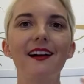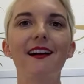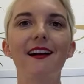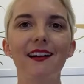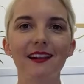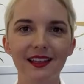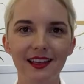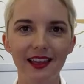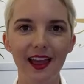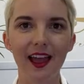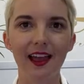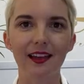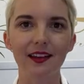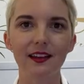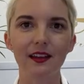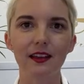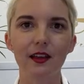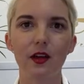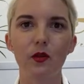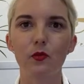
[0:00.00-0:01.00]
again,
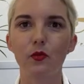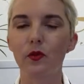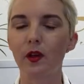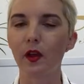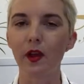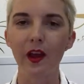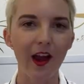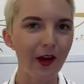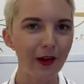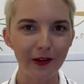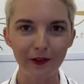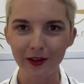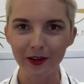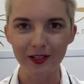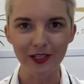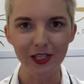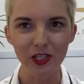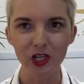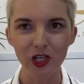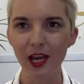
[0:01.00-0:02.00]
we are adverse
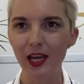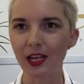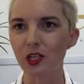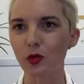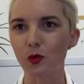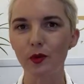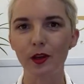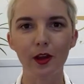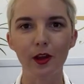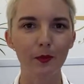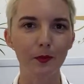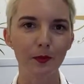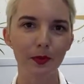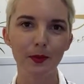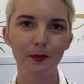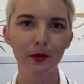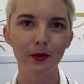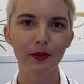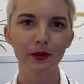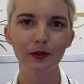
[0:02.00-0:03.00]
to change. We are
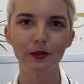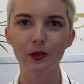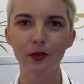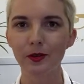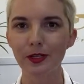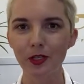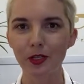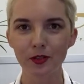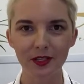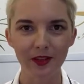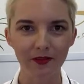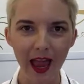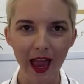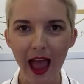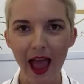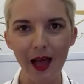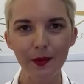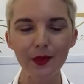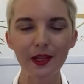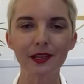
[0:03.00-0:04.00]
people, creatures of
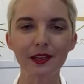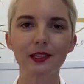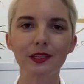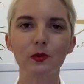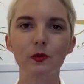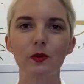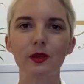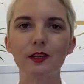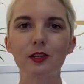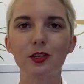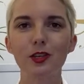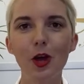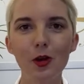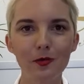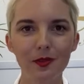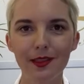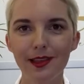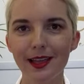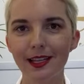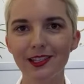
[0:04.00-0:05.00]
habit. We
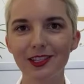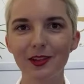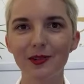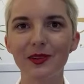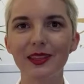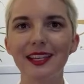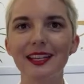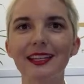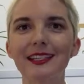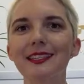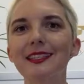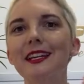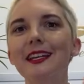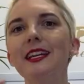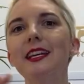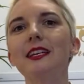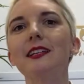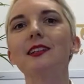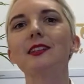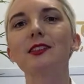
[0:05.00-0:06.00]
don't like doing this.
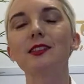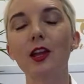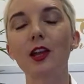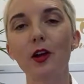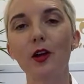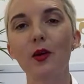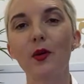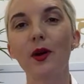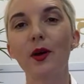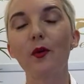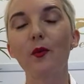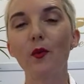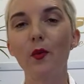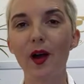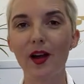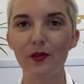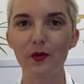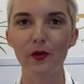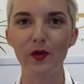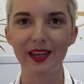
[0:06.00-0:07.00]
So
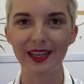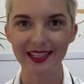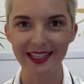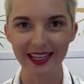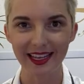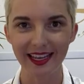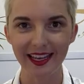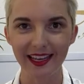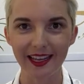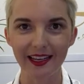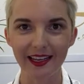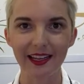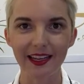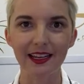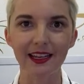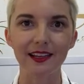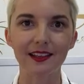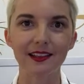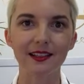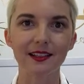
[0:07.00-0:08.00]
what we did
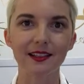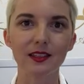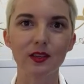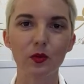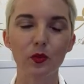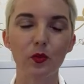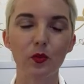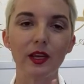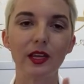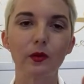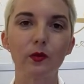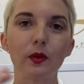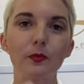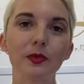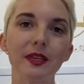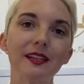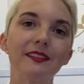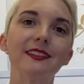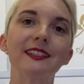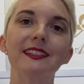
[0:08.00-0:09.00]
is we
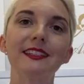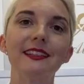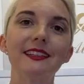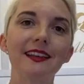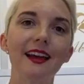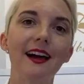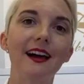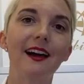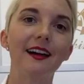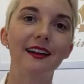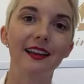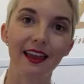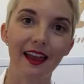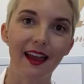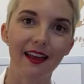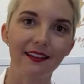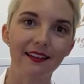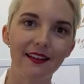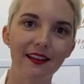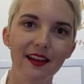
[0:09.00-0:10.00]
repealed it again.
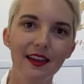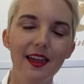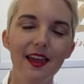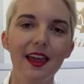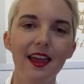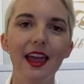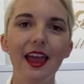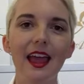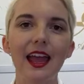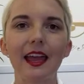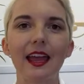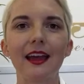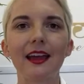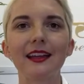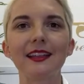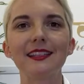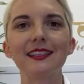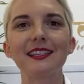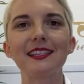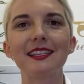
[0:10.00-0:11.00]

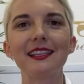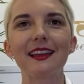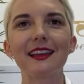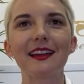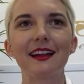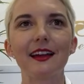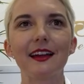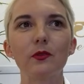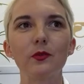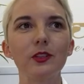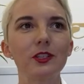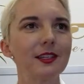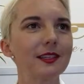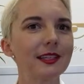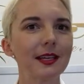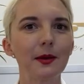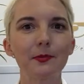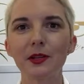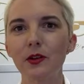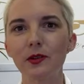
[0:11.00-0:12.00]
And we just
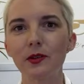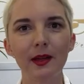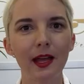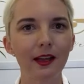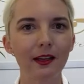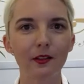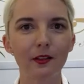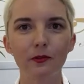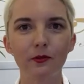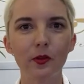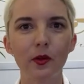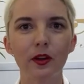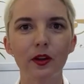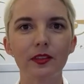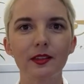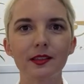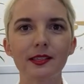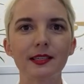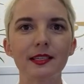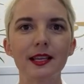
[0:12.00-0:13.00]
kept going back and forth.
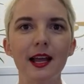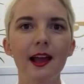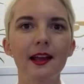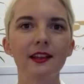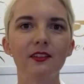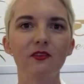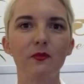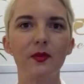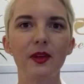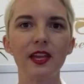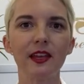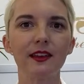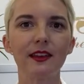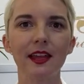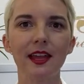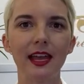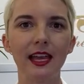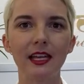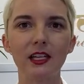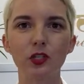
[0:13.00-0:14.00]
This has kind of
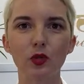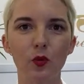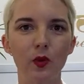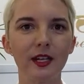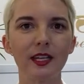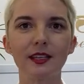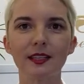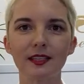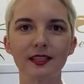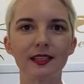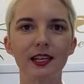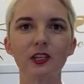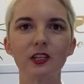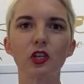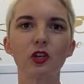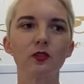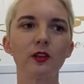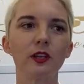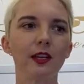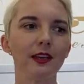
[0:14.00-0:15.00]
been a 20th
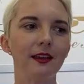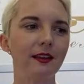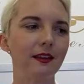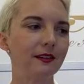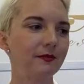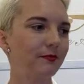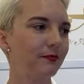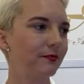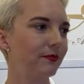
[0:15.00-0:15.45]
century